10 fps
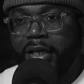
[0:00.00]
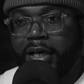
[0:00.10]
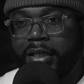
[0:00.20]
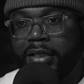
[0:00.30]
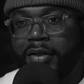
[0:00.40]

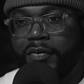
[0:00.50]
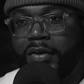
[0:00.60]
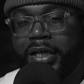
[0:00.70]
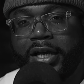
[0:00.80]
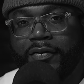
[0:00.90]
I love the
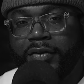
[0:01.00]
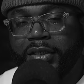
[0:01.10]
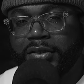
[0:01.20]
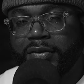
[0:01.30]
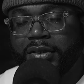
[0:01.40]

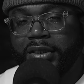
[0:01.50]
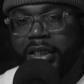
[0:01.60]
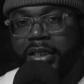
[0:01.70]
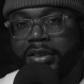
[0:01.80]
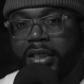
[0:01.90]
confidence on
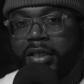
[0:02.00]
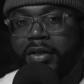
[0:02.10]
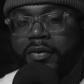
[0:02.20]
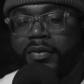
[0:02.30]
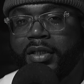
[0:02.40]
stage. I
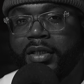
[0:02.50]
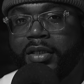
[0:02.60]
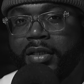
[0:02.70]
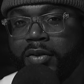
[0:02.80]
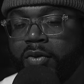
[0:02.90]
love the
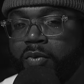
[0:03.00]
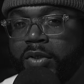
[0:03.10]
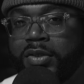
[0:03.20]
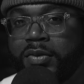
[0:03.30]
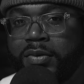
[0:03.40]
the little
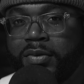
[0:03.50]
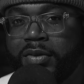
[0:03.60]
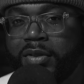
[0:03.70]
whistle.